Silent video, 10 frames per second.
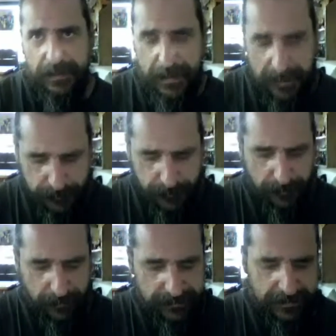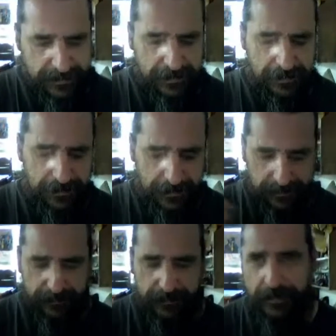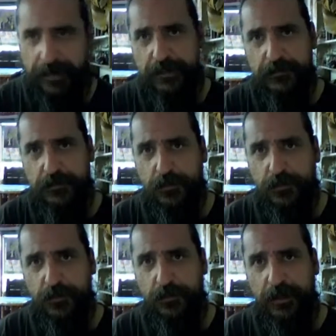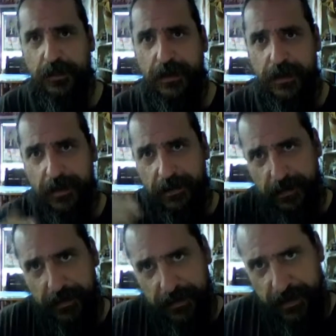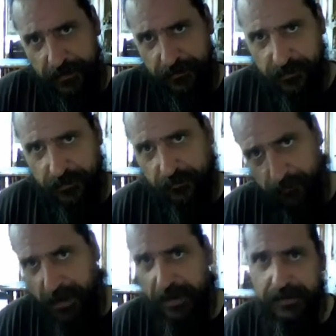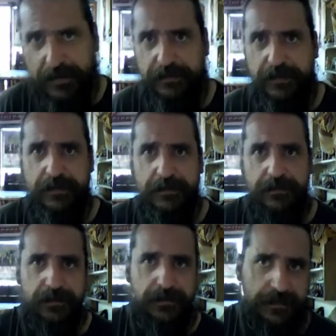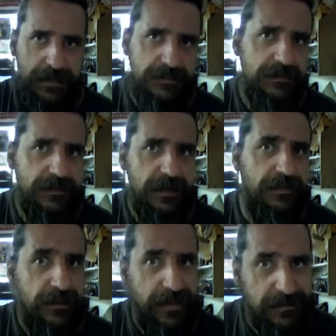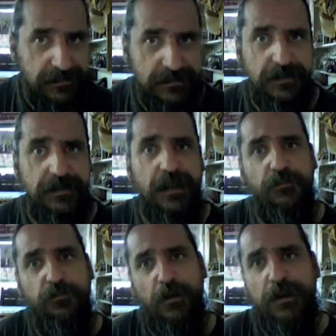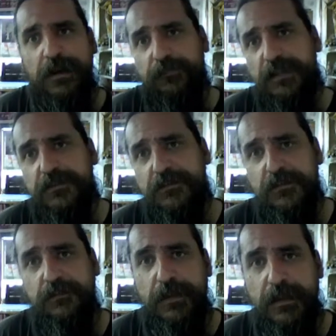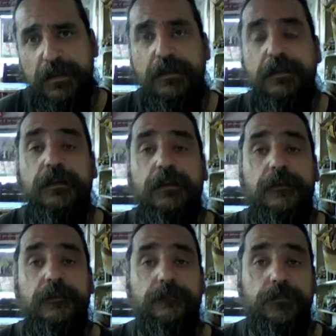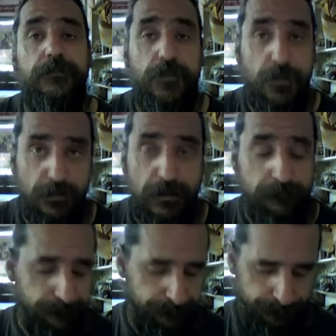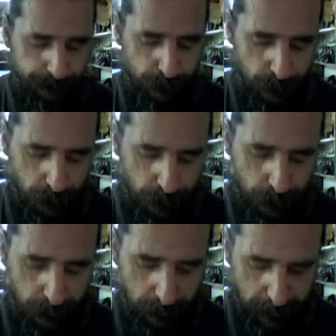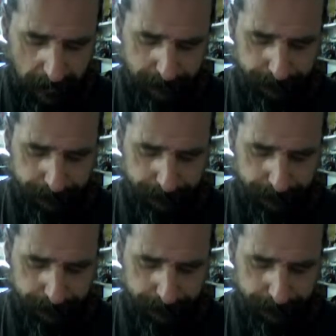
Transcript: he's progressing into another body that teaches another lesson of what it means to be human. Okay?